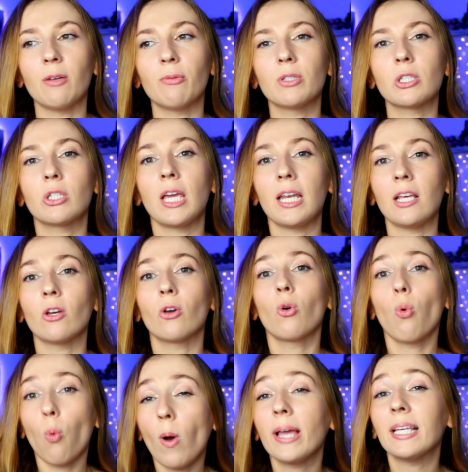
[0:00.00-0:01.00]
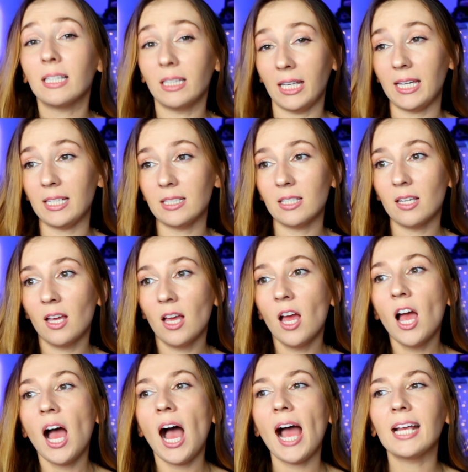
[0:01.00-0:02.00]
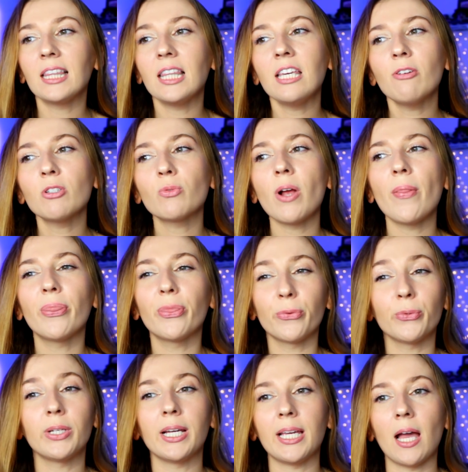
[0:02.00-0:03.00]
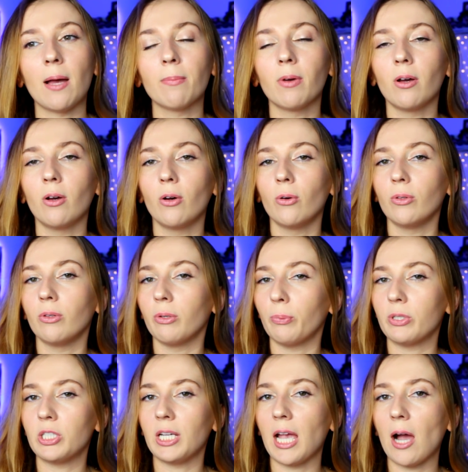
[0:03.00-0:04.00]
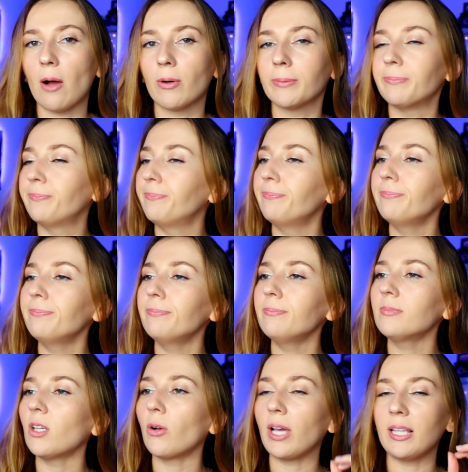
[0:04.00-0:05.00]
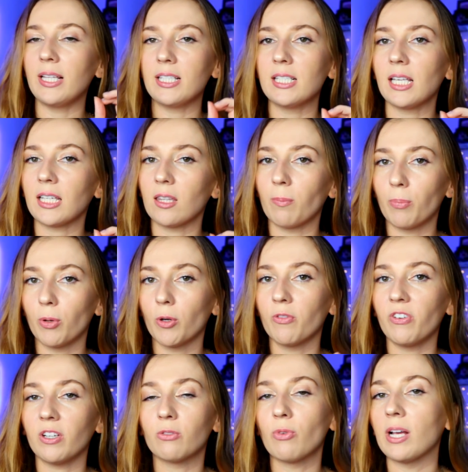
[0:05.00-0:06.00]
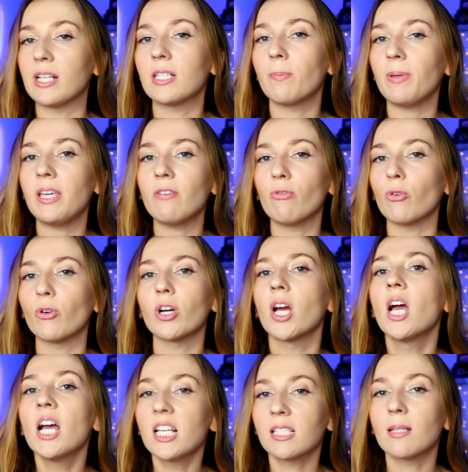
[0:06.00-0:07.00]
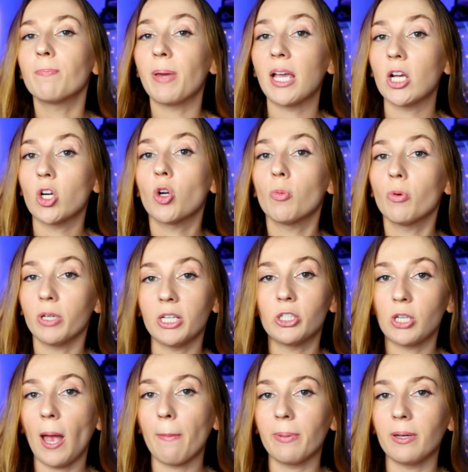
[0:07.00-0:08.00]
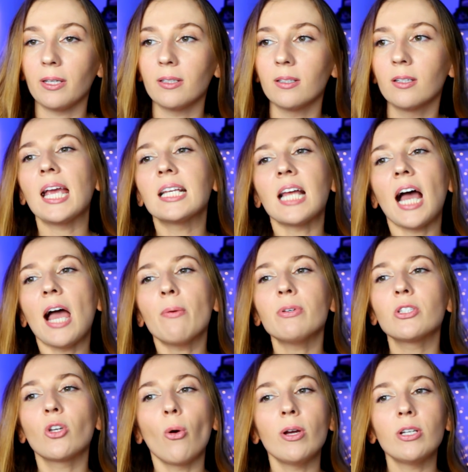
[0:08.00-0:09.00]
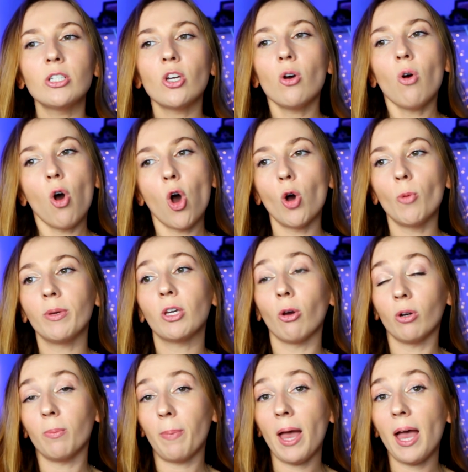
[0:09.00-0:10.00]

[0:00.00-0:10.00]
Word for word: and it was getting quite late. I think it was around 3 a.m. Oh, the witching hour. Mm -mm. Okay, this is like the perfect recipe for some paranormal ish happening. And I was going to go home and go to